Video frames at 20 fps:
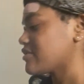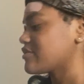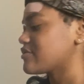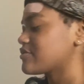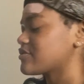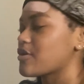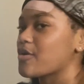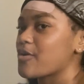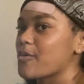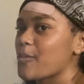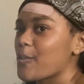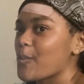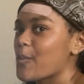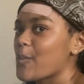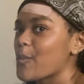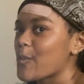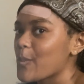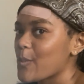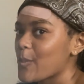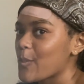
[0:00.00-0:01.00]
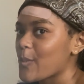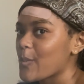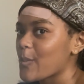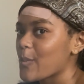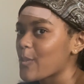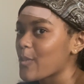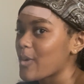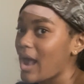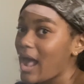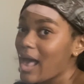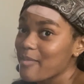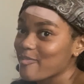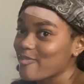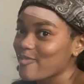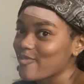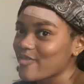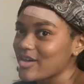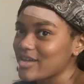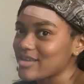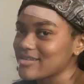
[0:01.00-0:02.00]
So I have
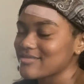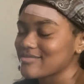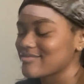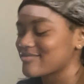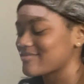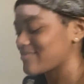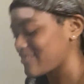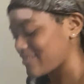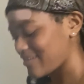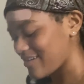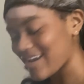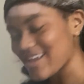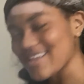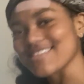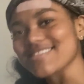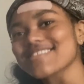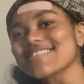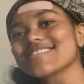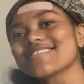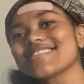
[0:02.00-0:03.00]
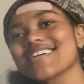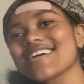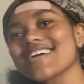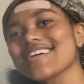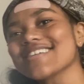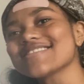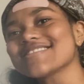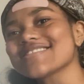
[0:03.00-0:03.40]
fun. Alright, see you guys.